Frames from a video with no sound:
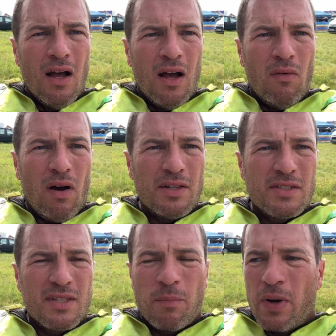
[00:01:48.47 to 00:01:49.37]
Right,
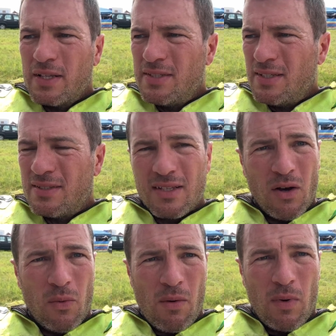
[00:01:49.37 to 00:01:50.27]
just had practice,
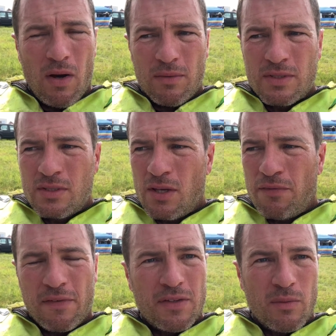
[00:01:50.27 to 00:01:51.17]
all went well.
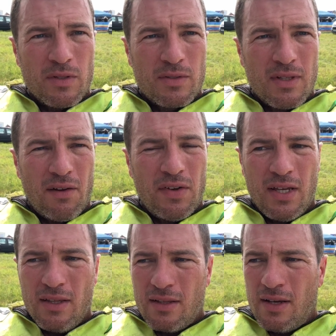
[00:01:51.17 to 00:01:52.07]
250 was lovely.